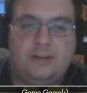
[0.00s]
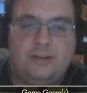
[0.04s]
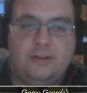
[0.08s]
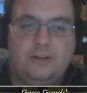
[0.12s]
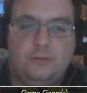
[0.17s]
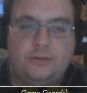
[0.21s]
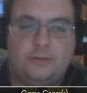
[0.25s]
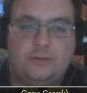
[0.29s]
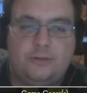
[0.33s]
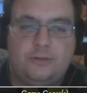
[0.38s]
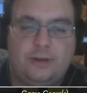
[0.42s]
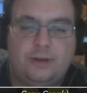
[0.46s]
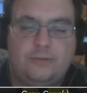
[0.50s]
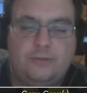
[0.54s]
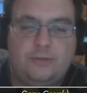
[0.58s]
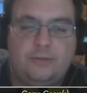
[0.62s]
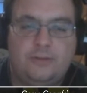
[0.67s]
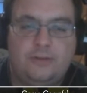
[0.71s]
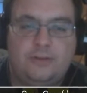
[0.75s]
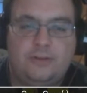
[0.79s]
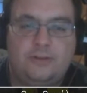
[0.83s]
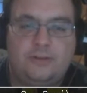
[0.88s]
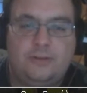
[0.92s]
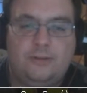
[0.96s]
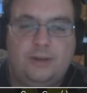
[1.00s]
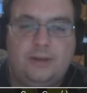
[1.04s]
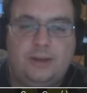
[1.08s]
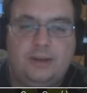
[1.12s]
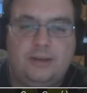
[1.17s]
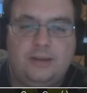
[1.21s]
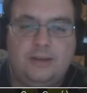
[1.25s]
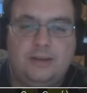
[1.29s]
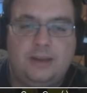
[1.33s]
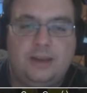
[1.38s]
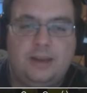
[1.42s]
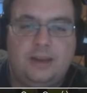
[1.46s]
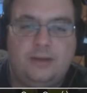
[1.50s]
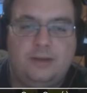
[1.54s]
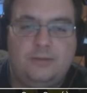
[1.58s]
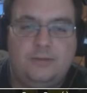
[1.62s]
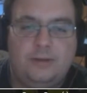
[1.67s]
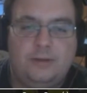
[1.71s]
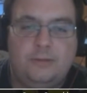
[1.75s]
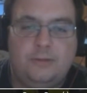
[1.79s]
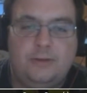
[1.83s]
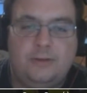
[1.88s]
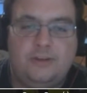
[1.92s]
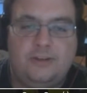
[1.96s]
There's a new strat for this screen that
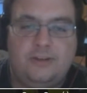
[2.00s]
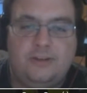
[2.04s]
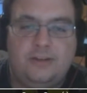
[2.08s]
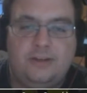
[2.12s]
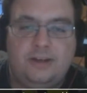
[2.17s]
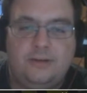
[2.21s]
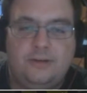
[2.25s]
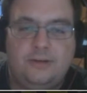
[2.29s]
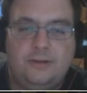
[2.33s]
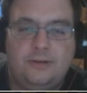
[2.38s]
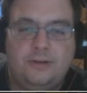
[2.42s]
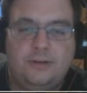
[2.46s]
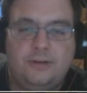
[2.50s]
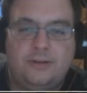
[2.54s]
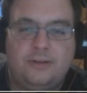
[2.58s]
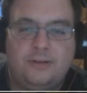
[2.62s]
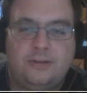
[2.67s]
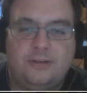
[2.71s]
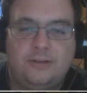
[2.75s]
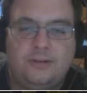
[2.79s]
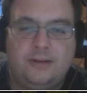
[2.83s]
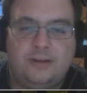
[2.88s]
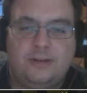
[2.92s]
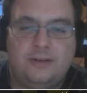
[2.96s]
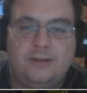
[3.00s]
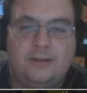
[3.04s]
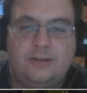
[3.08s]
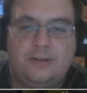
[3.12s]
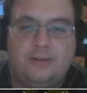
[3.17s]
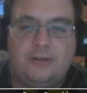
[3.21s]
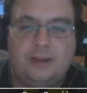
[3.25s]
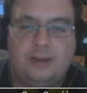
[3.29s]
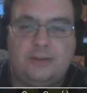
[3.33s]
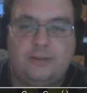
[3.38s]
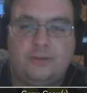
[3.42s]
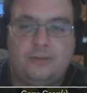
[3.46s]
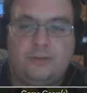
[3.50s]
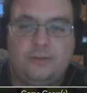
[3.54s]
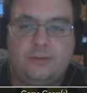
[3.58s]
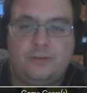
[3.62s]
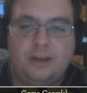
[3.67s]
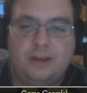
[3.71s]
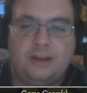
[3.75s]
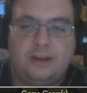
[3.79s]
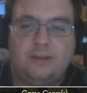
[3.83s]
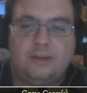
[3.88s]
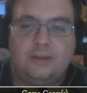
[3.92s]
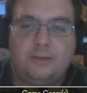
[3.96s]
I only recently learned. It saves like
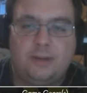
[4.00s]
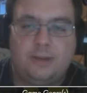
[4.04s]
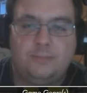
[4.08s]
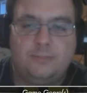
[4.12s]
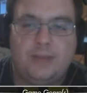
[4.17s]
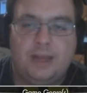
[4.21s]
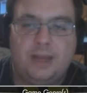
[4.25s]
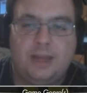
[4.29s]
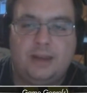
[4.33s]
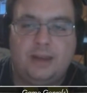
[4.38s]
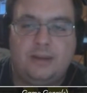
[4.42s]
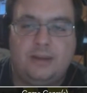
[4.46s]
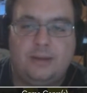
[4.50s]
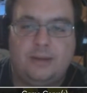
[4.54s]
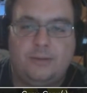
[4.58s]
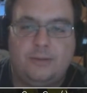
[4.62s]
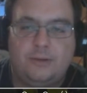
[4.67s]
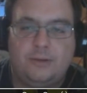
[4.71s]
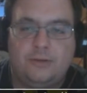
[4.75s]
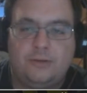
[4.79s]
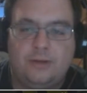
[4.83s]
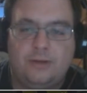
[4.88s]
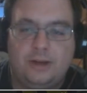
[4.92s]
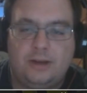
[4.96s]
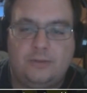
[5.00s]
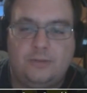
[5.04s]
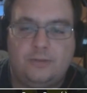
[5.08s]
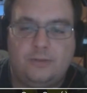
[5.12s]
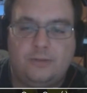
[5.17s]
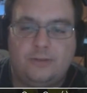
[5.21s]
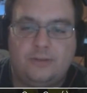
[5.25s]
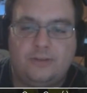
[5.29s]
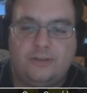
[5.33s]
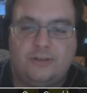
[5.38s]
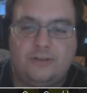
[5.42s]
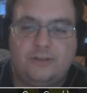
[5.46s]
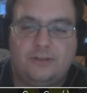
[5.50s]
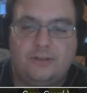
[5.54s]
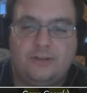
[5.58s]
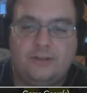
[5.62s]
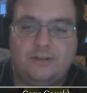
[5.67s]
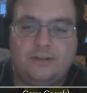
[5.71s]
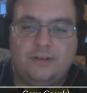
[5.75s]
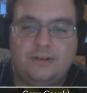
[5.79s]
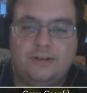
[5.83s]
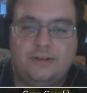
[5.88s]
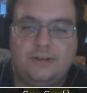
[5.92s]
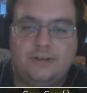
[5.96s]
2 seconds when I'm bad at it. I'm gonna try it
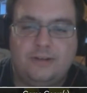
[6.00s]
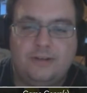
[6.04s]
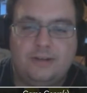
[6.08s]
once.